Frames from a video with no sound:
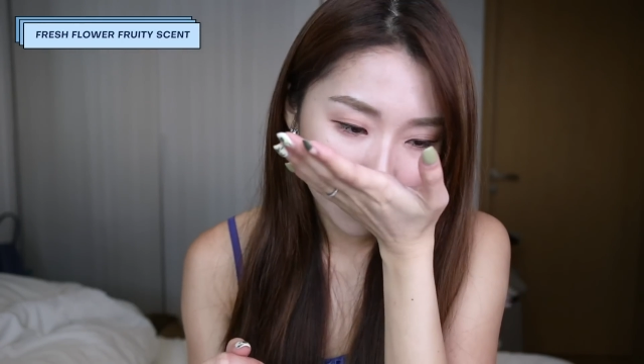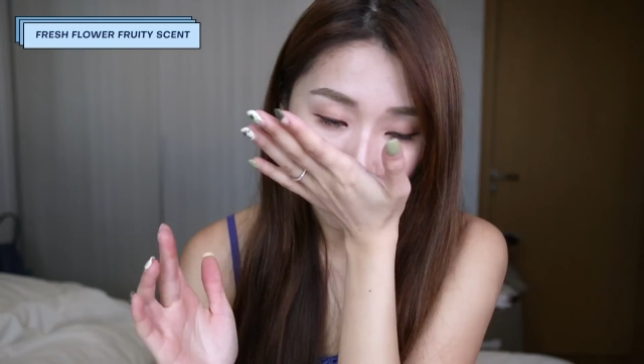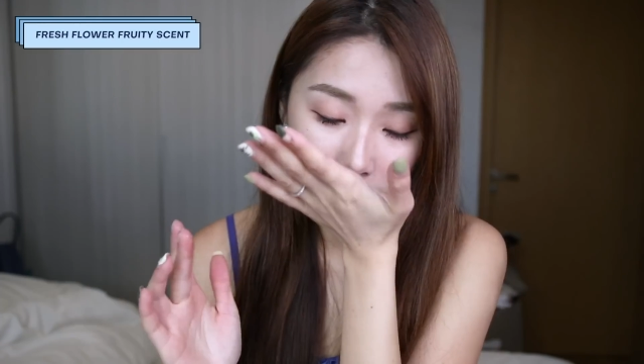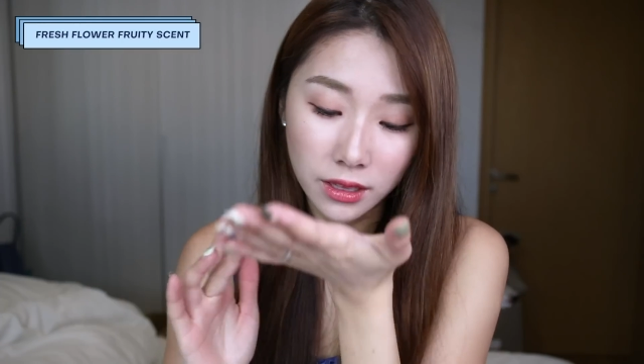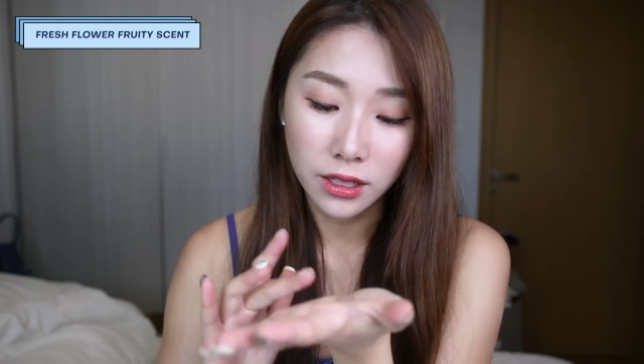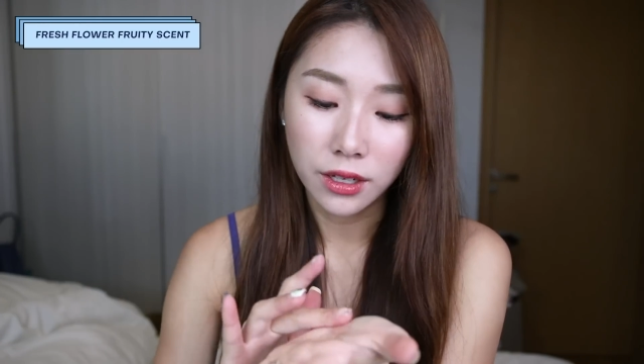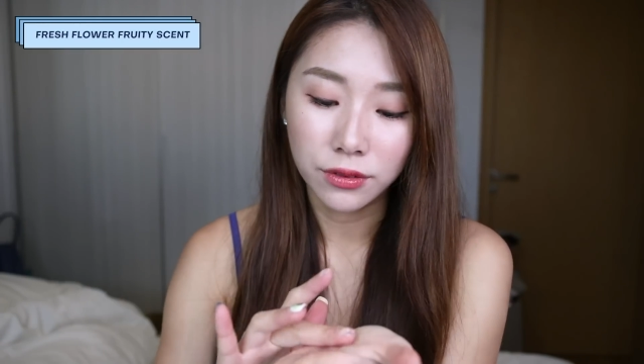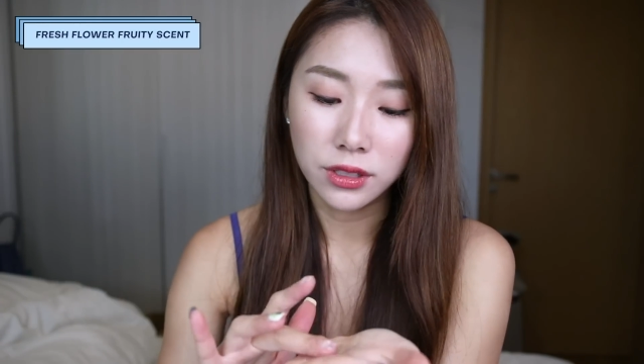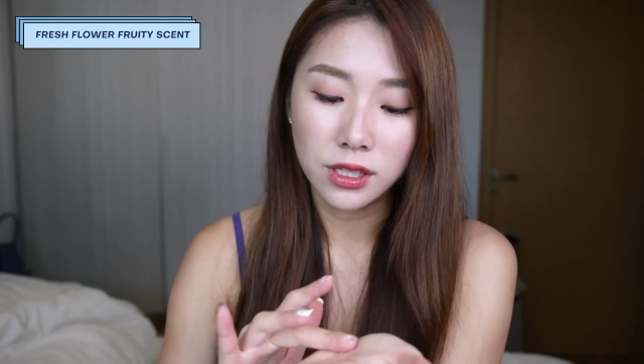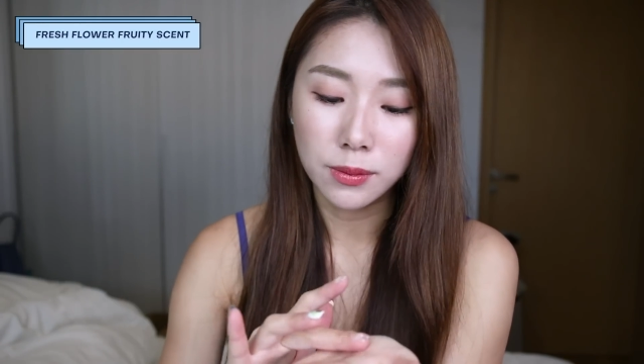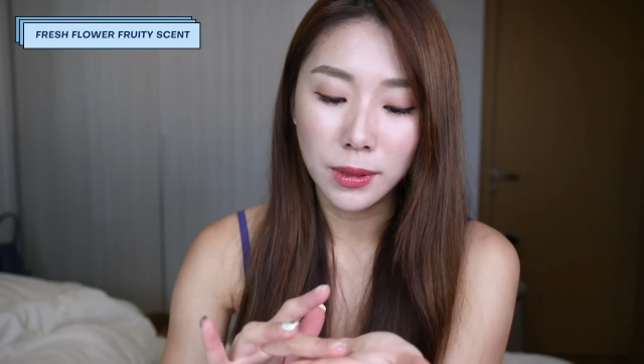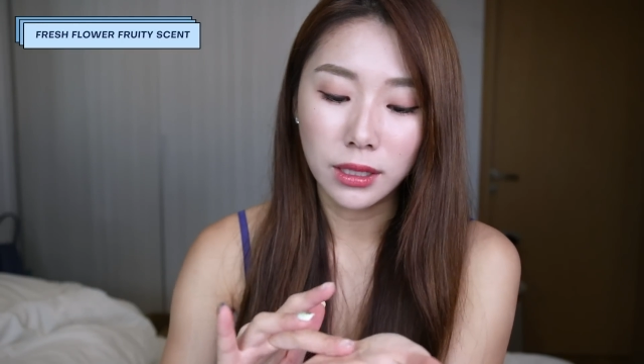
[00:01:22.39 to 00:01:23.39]
I love the
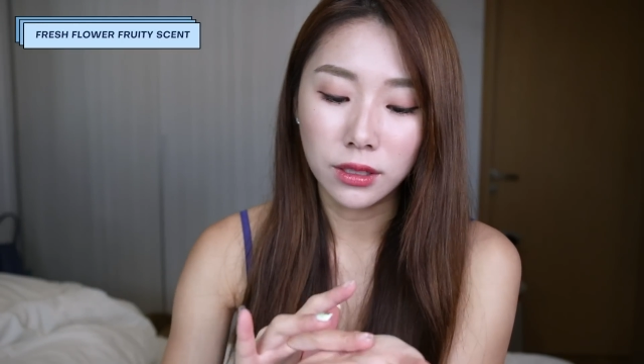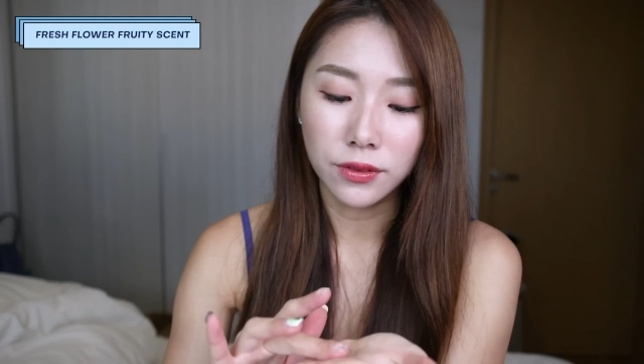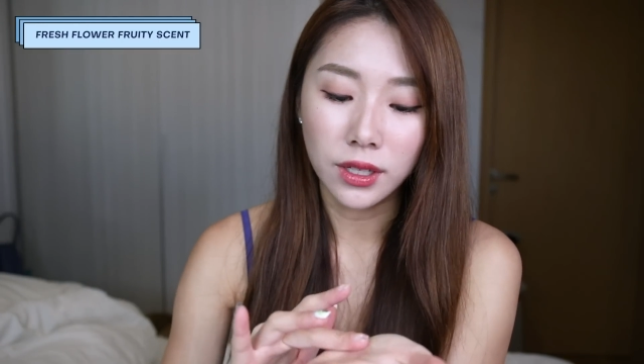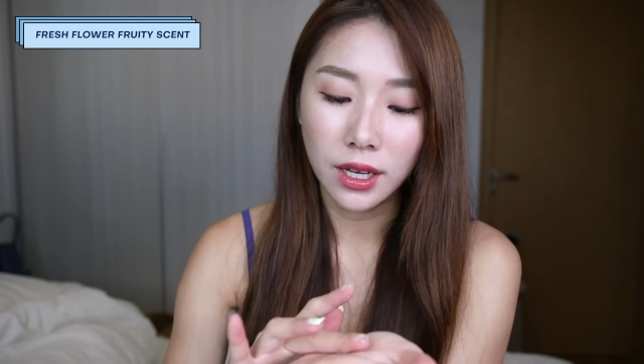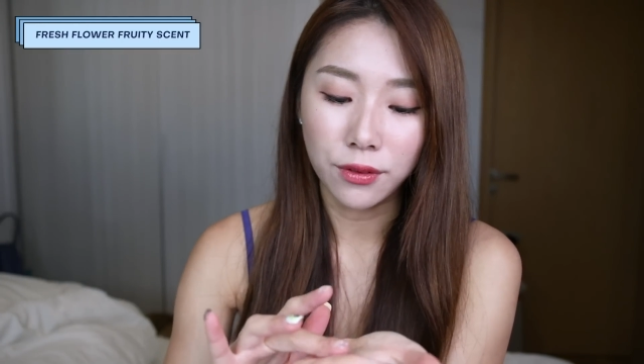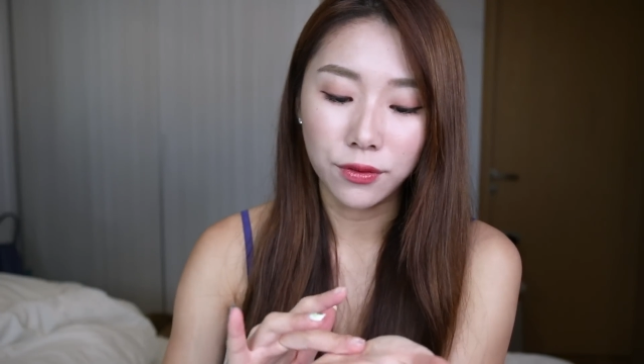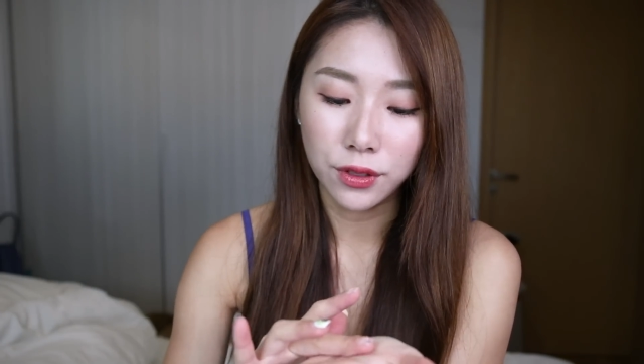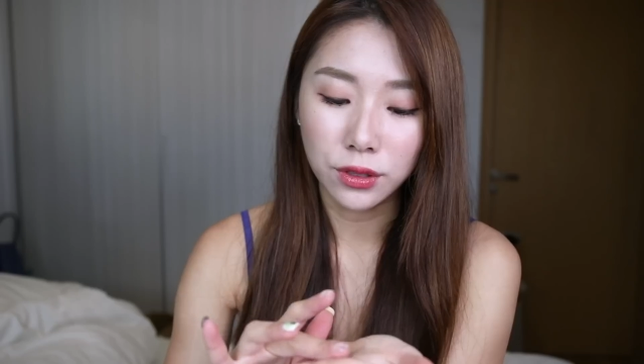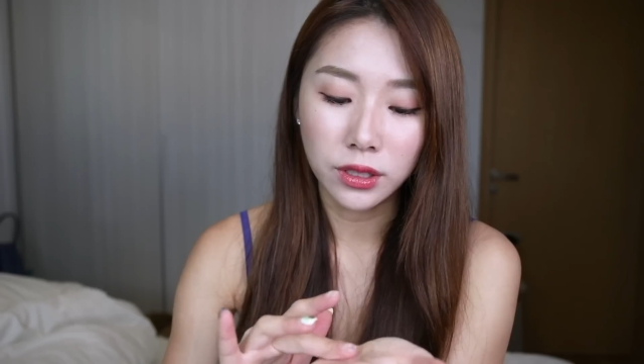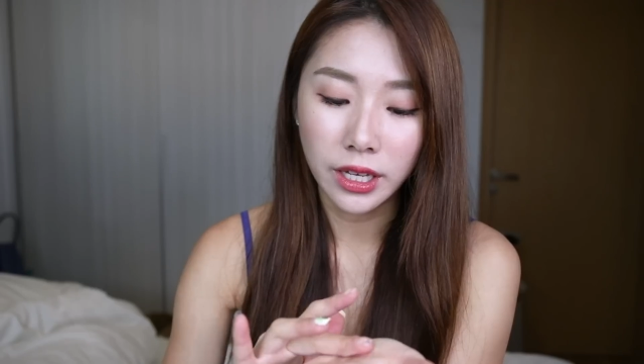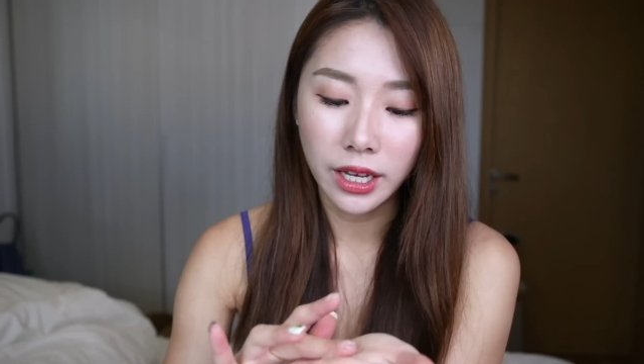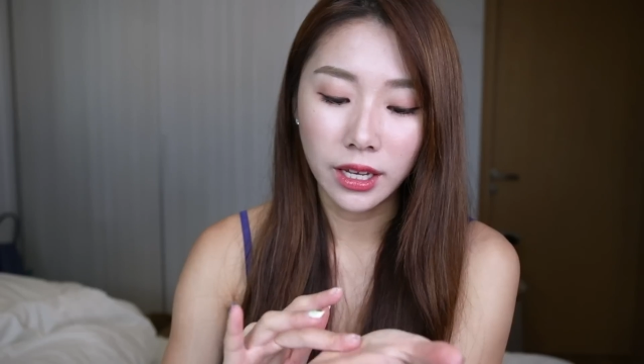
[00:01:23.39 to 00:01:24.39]
smell of it. I
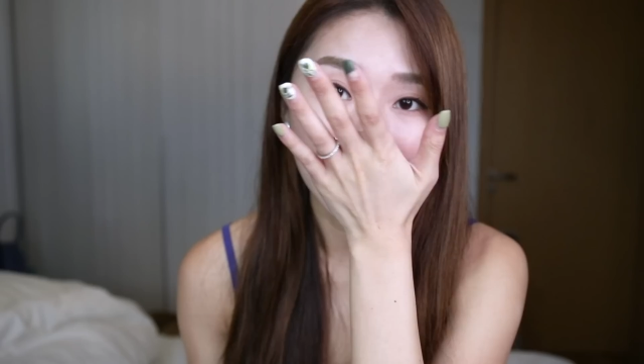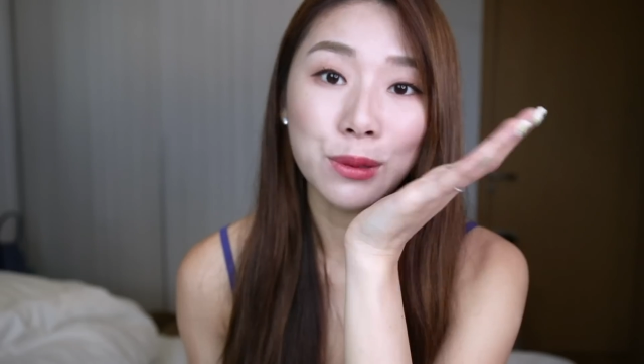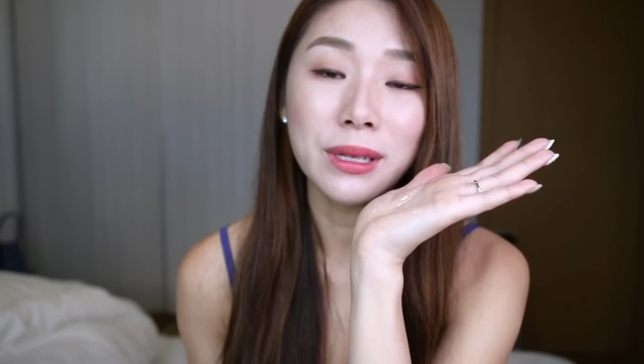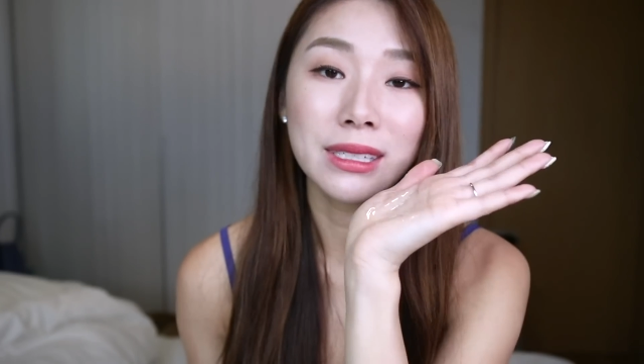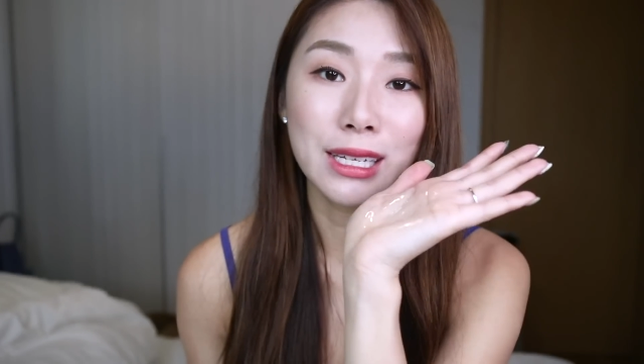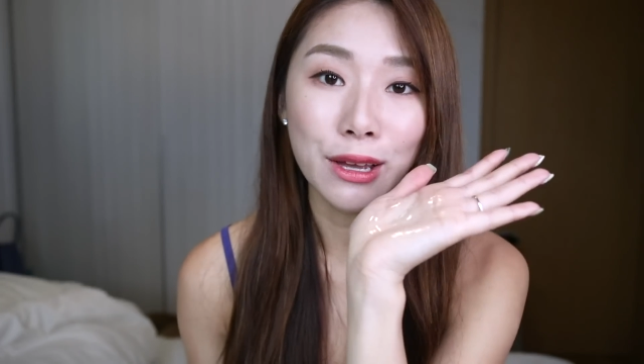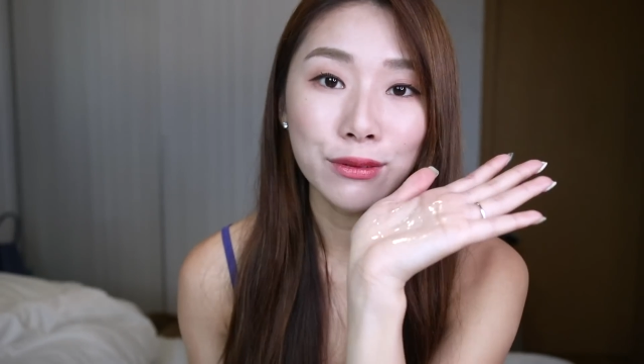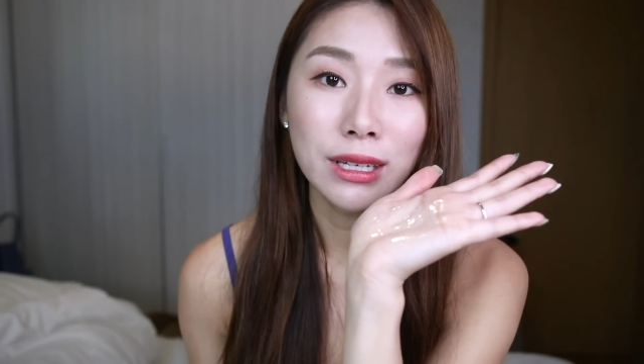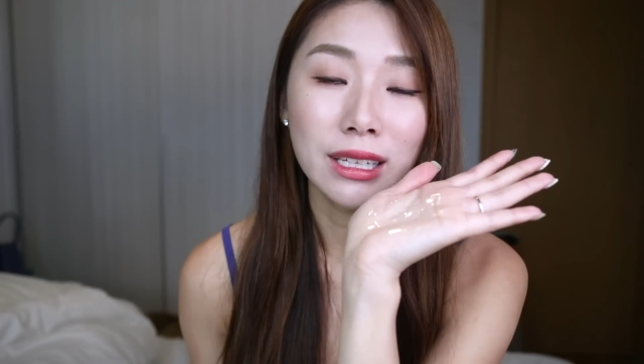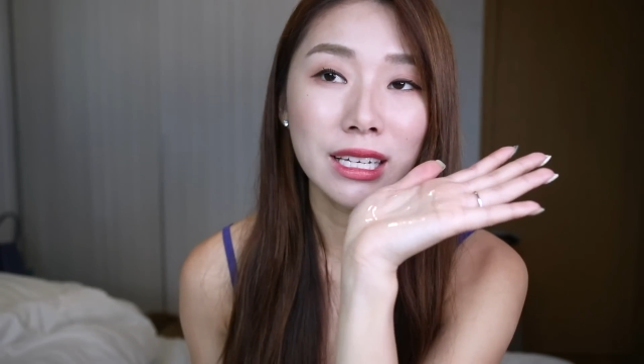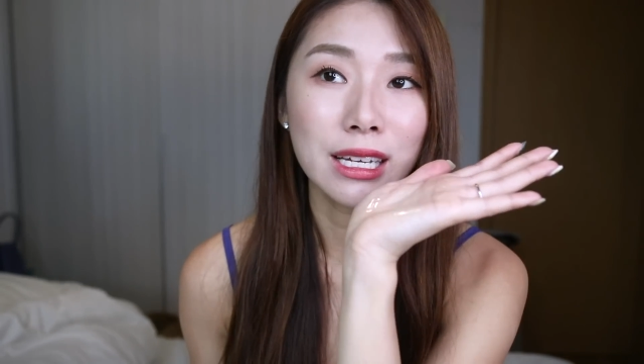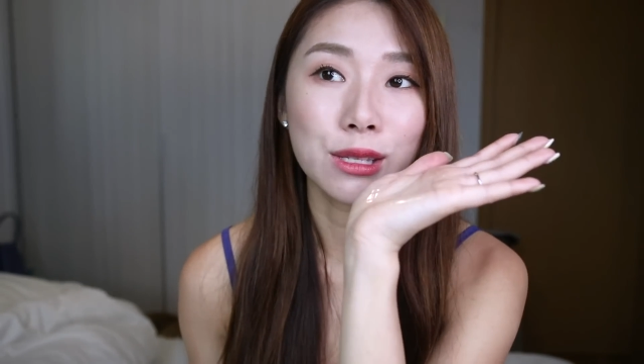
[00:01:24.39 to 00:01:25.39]
feel like this one
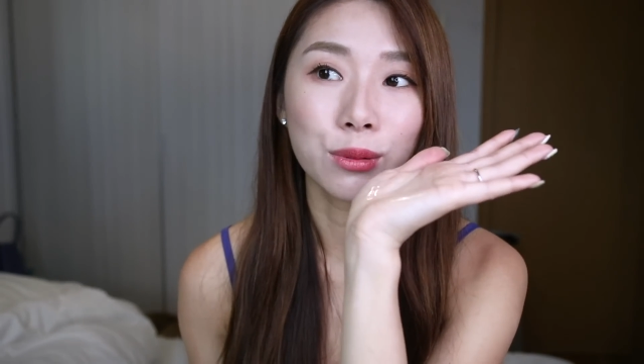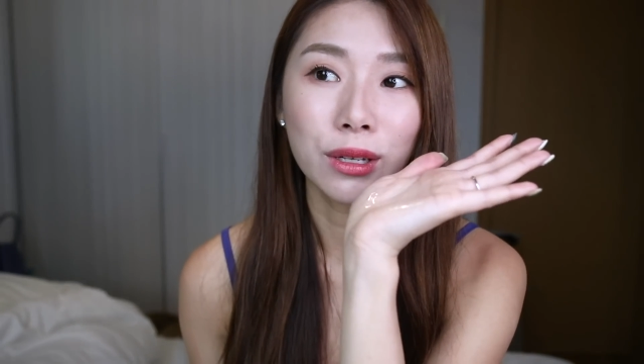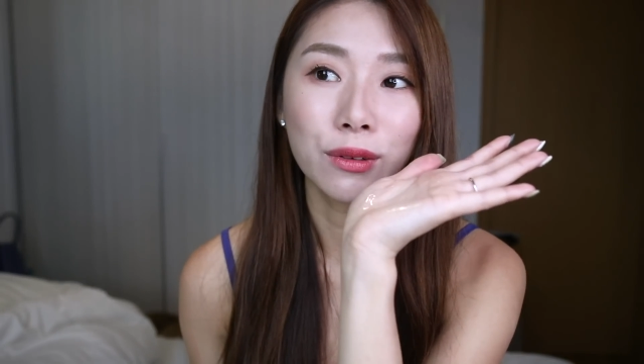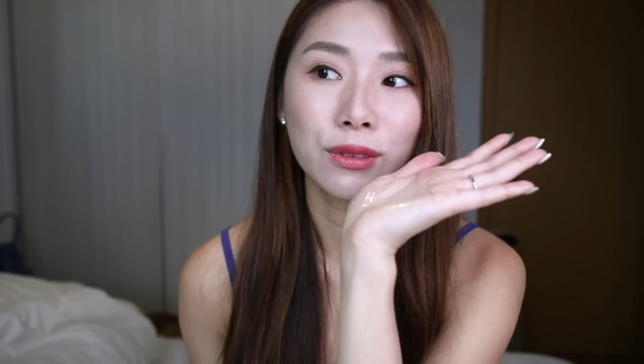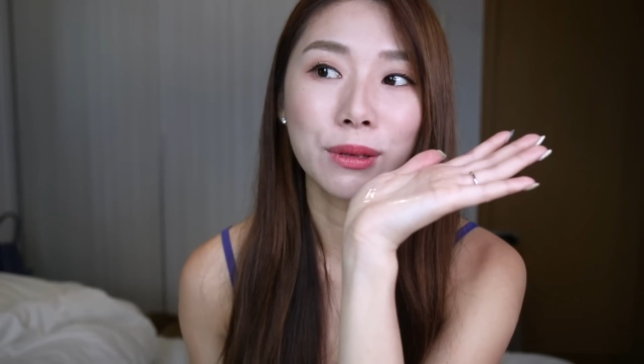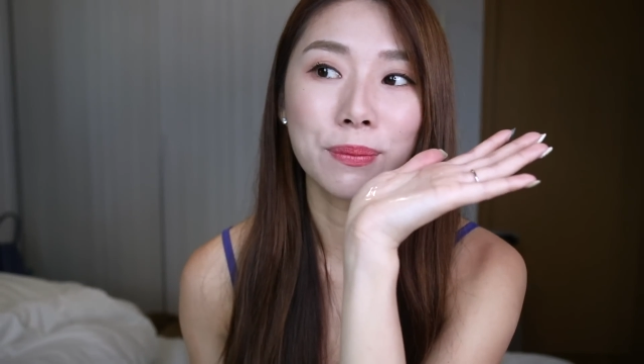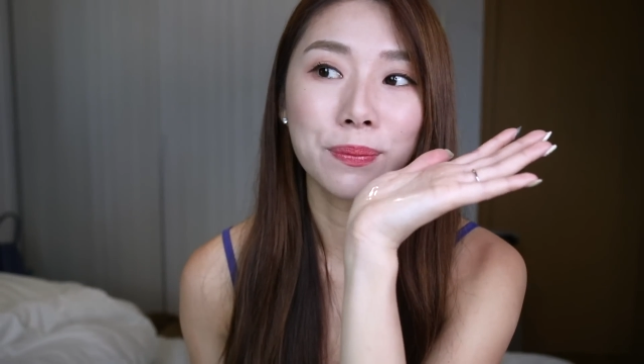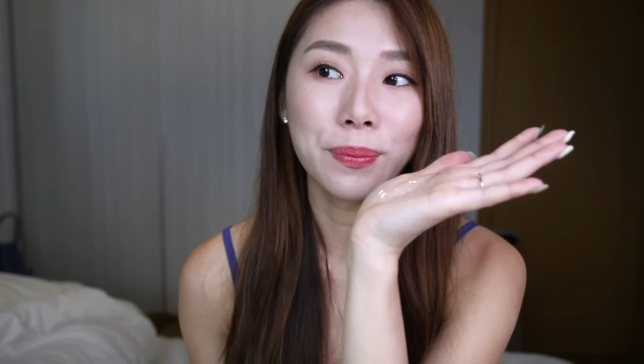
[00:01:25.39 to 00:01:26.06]
definitely has one of the